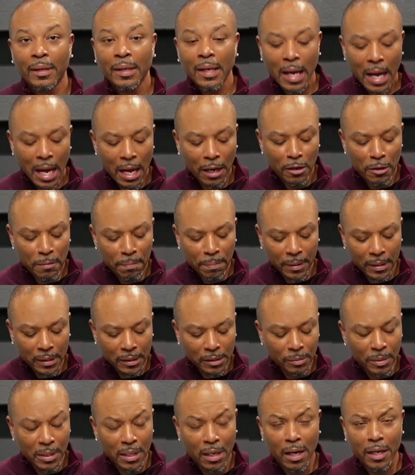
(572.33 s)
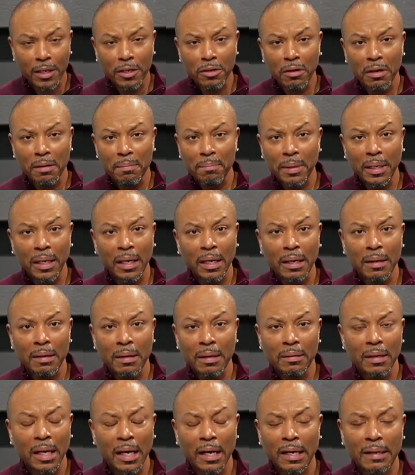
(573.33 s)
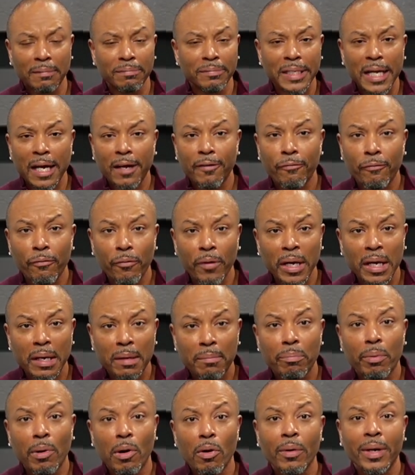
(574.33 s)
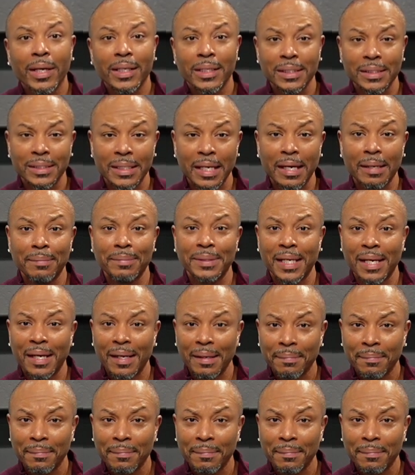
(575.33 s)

How do you put it, sweetheart? You can be debt-free and broke at the same time?